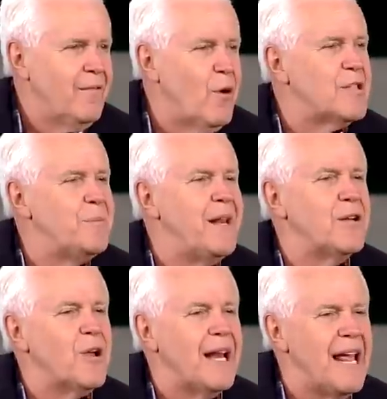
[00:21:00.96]
For as many
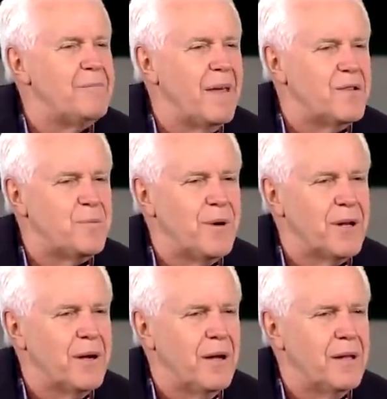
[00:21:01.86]
as are led by the Spirit
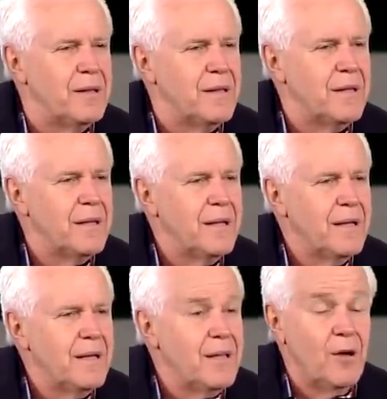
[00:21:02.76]
of God,
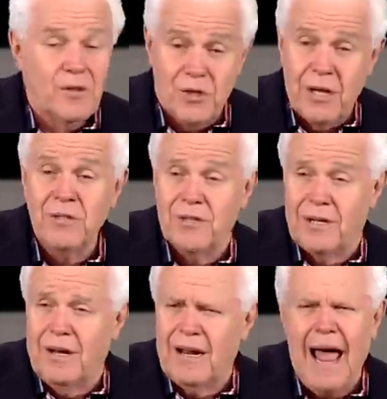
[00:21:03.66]
they are the sons
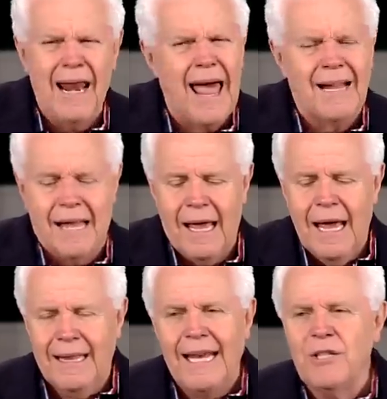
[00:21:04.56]
of God. I like that.
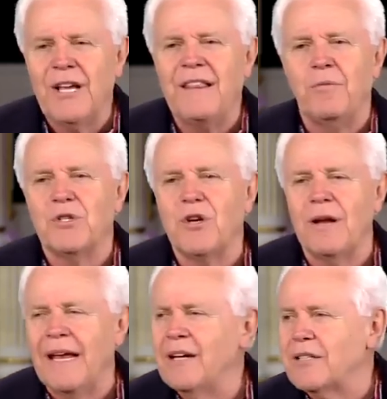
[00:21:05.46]
Then he said there was,
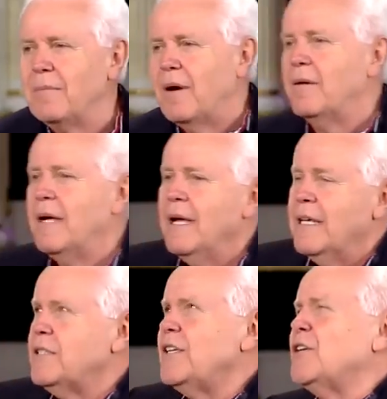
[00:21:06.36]
now here's something.
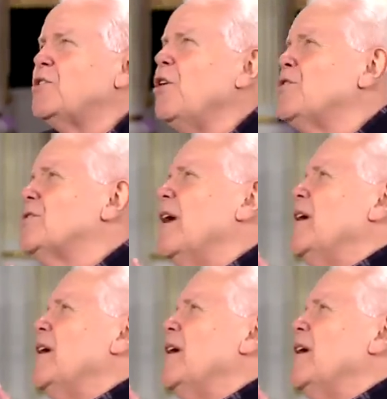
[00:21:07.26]
They see, the church